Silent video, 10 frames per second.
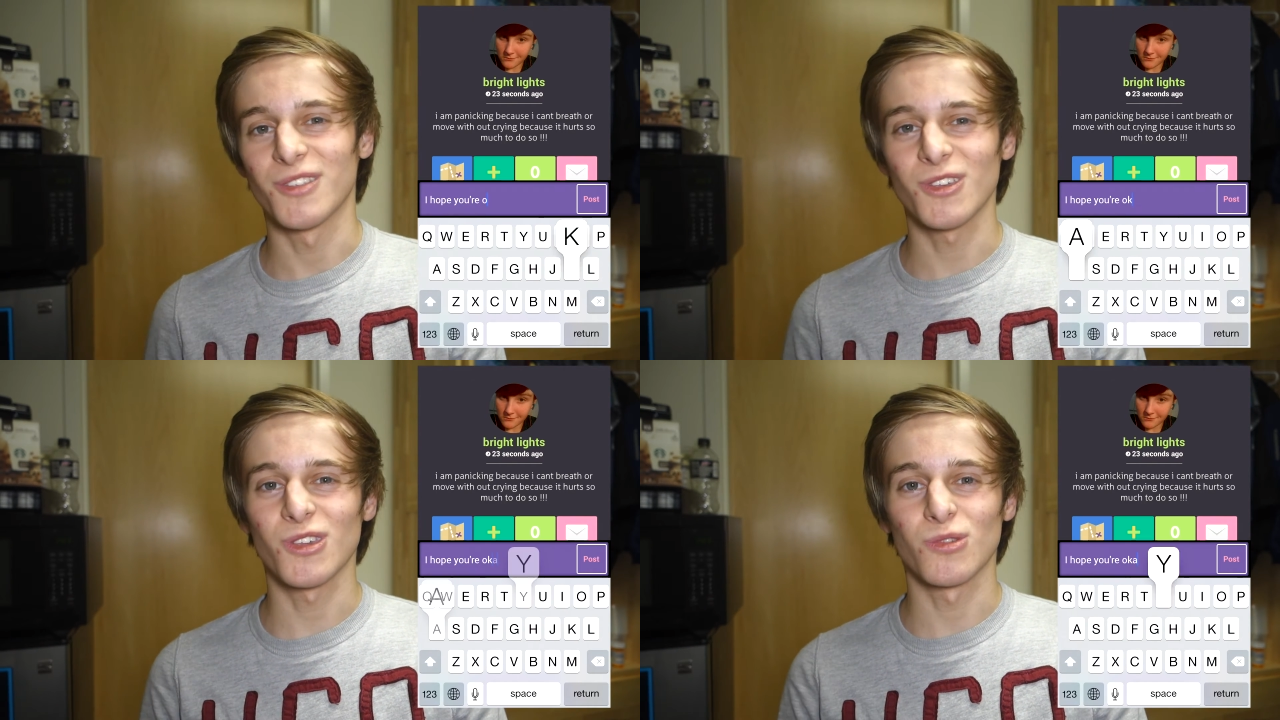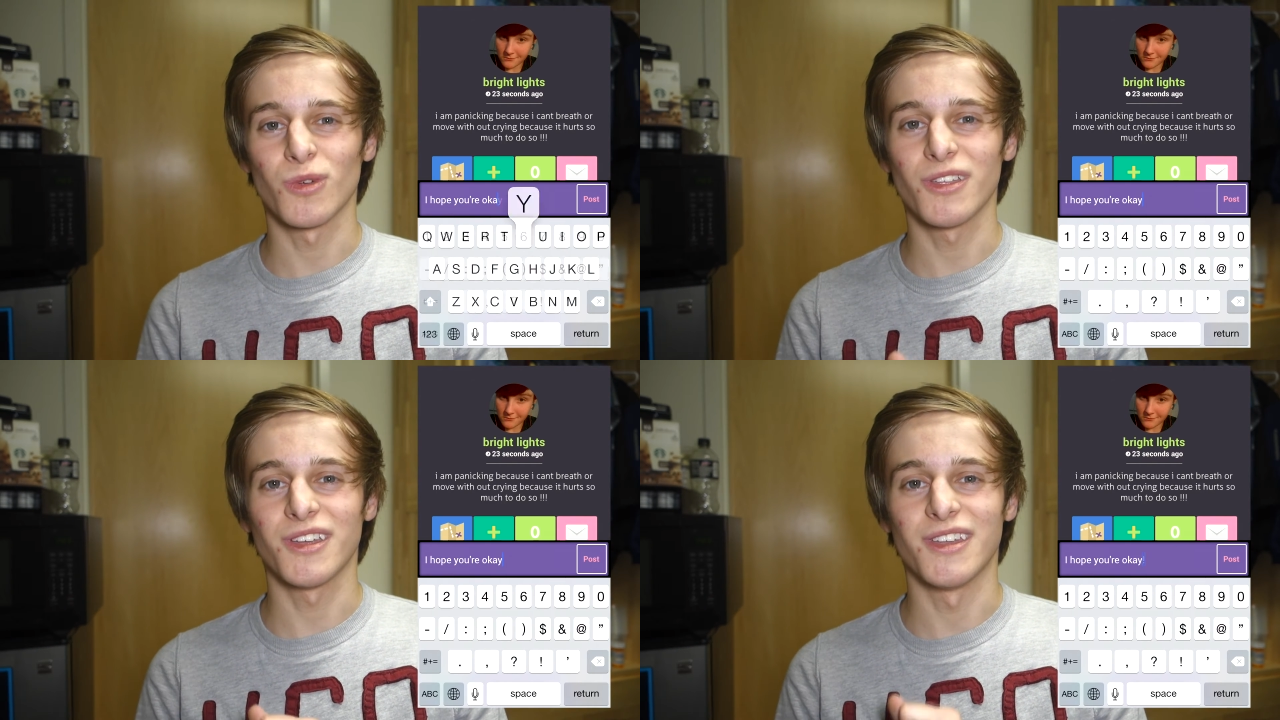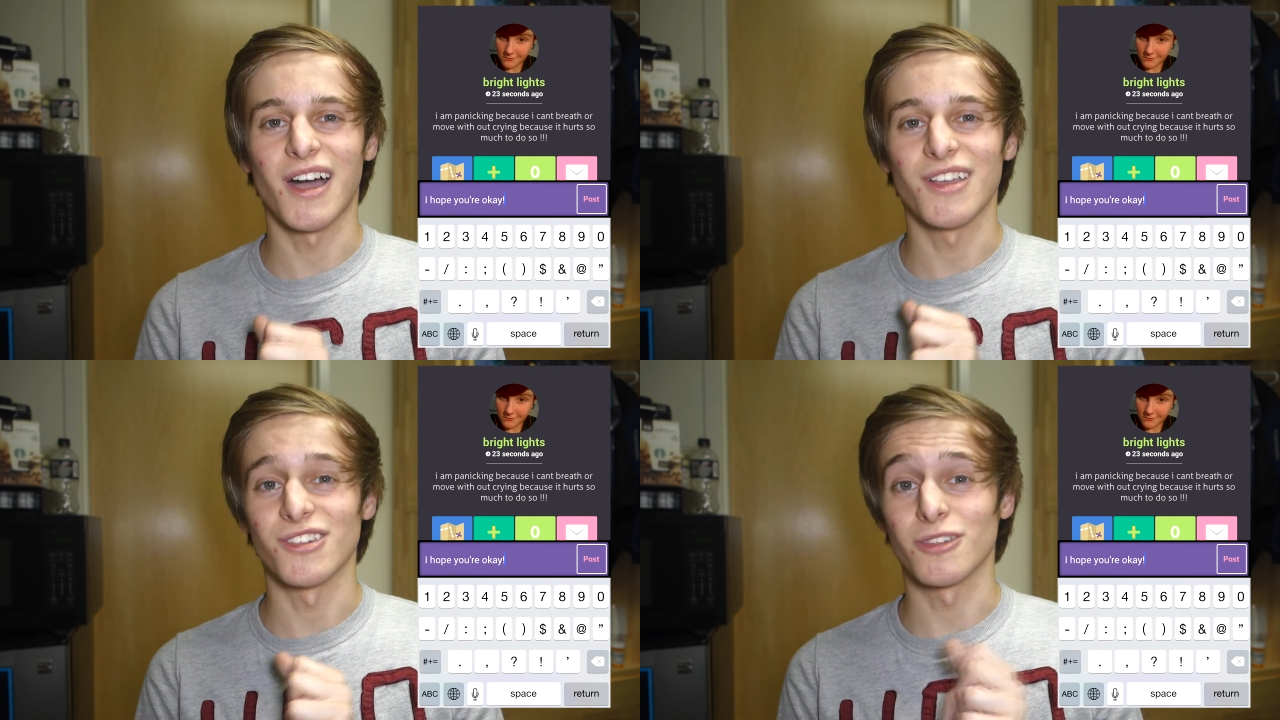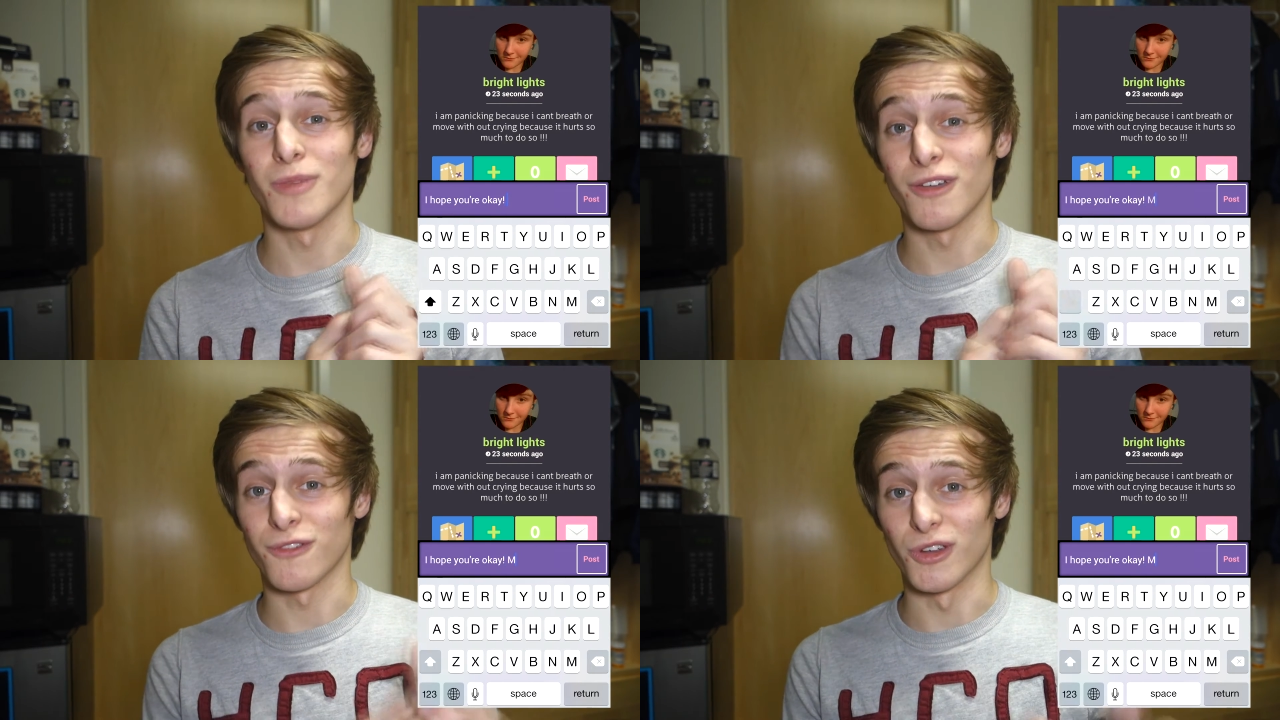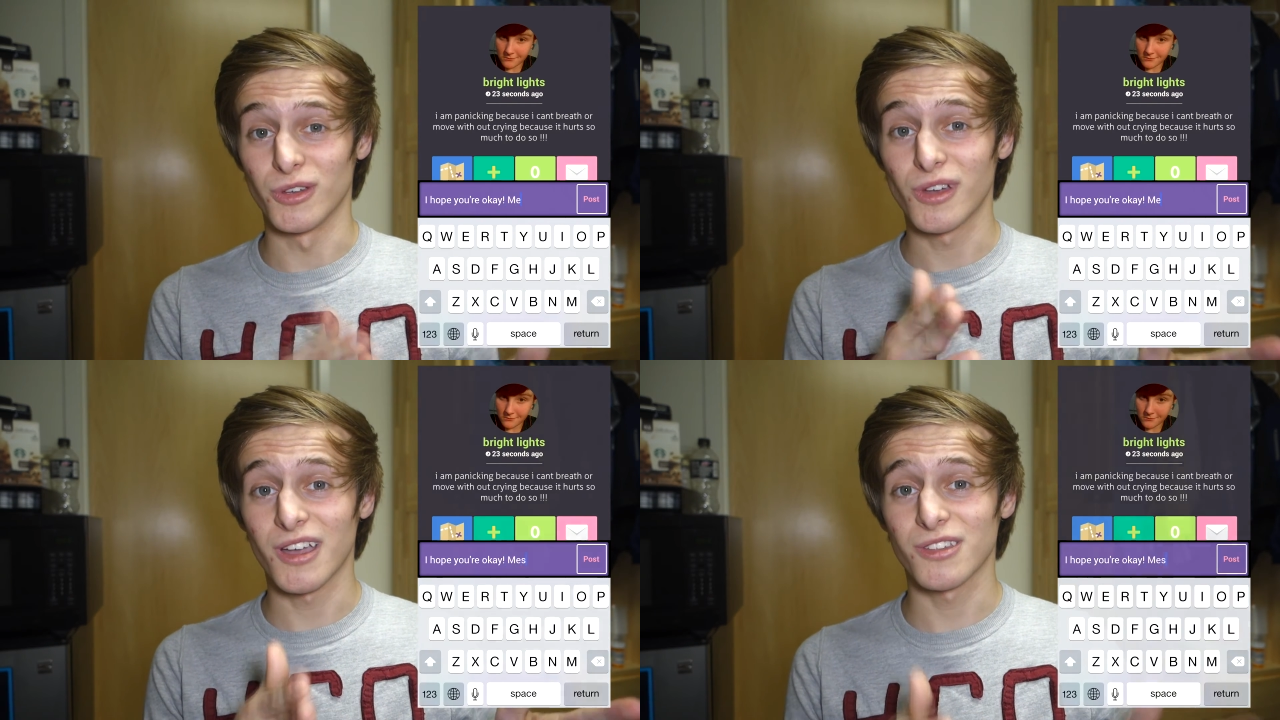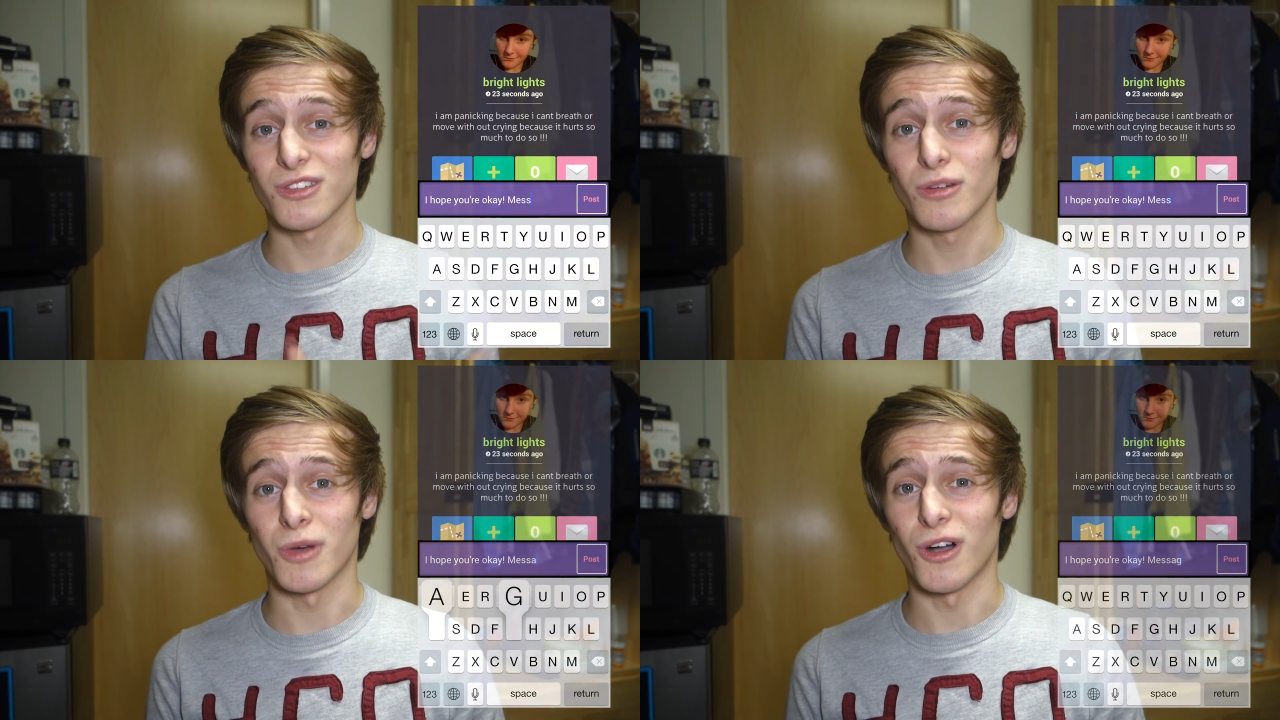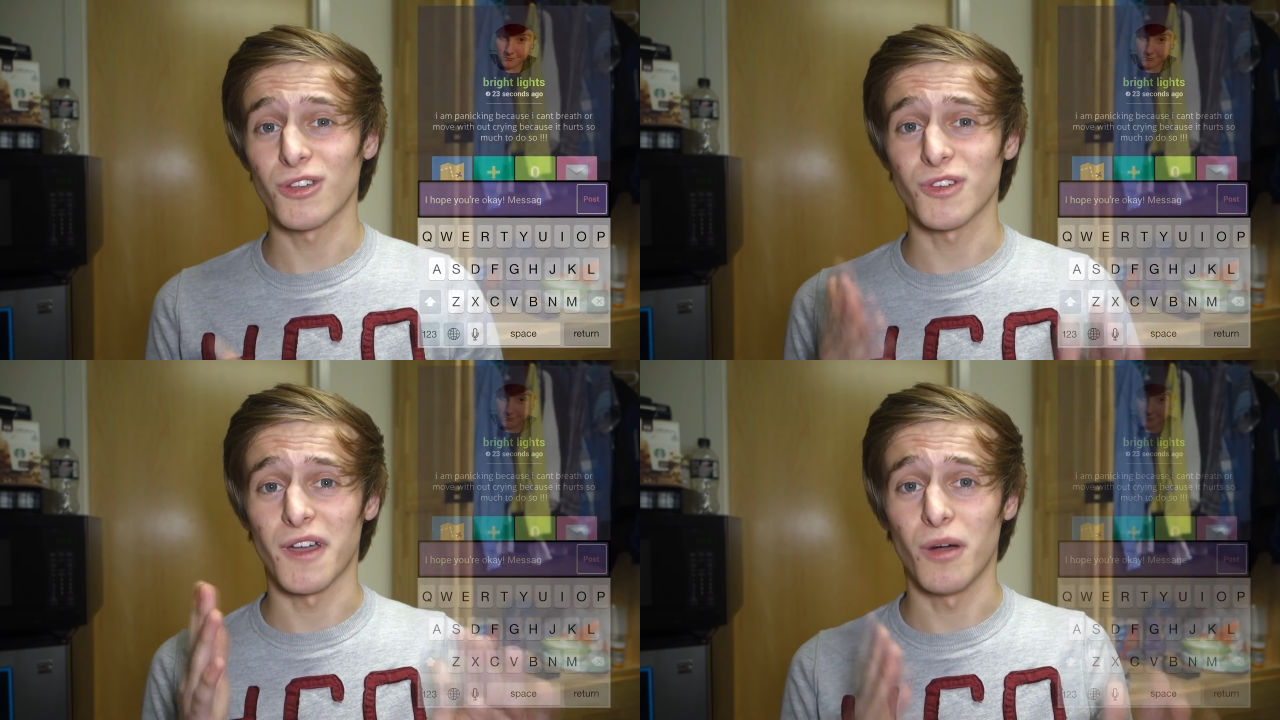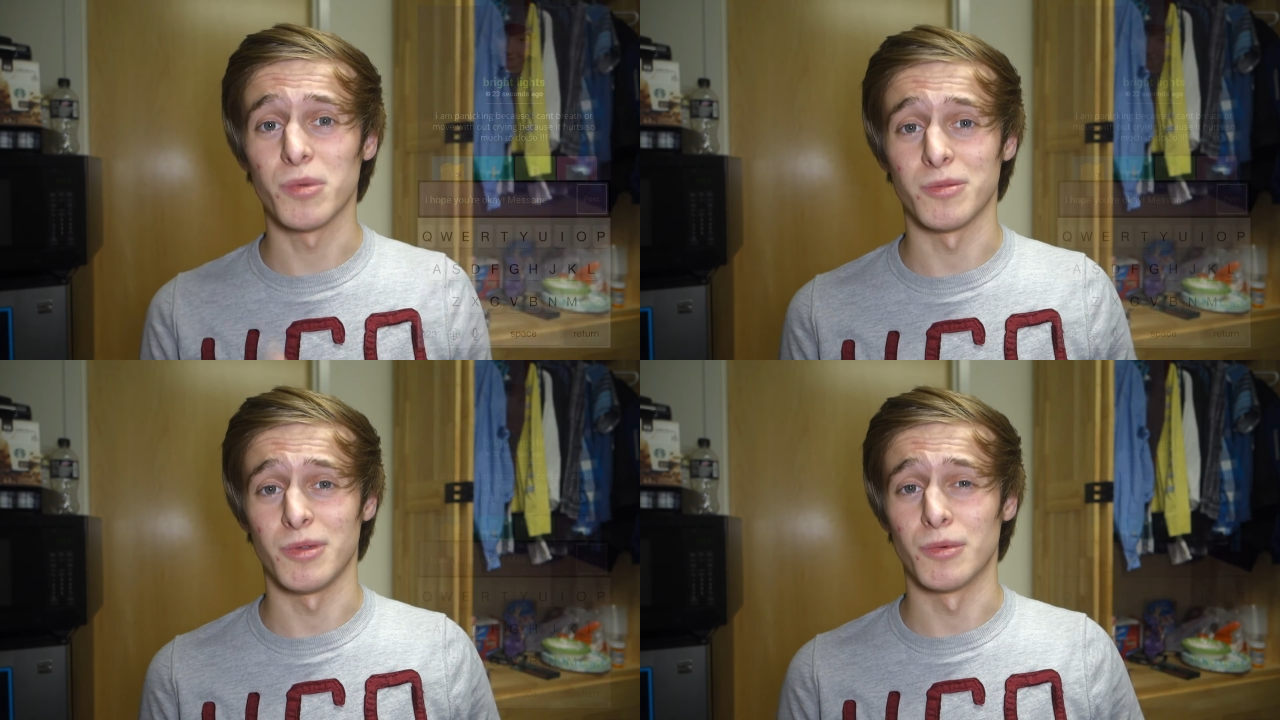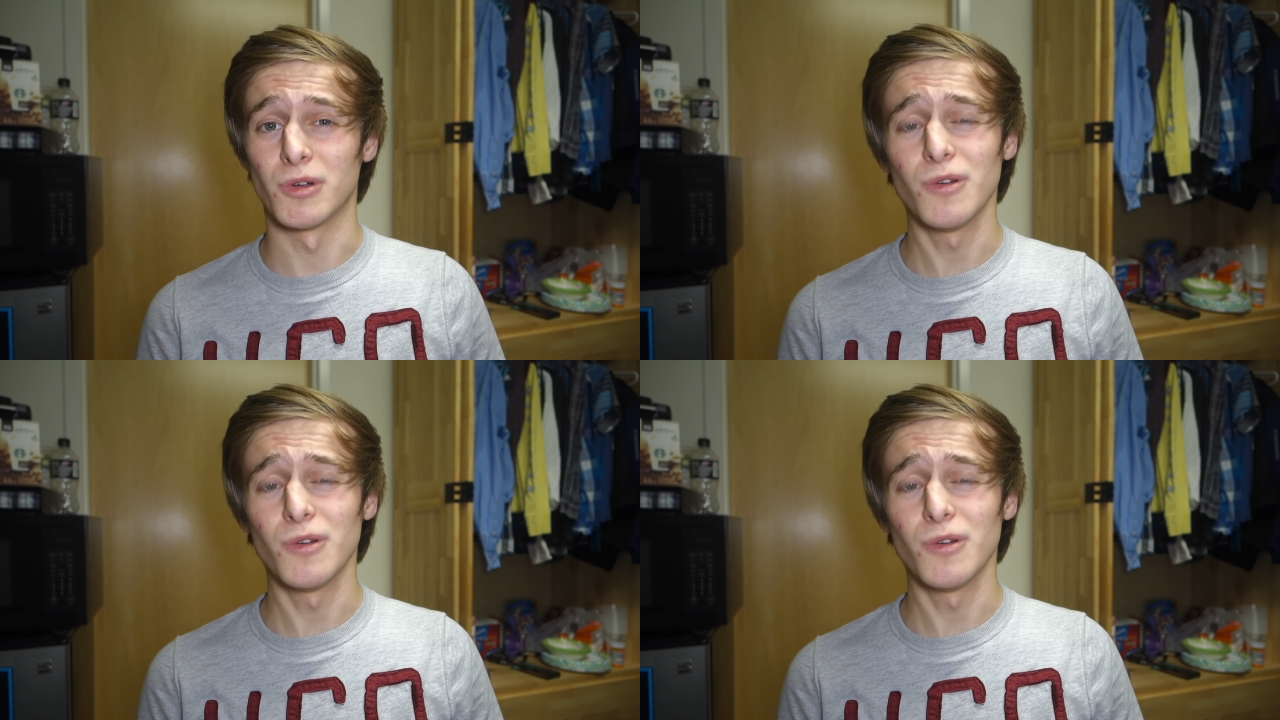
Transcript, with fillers: This is really not just meant for you guys though, but also helping people.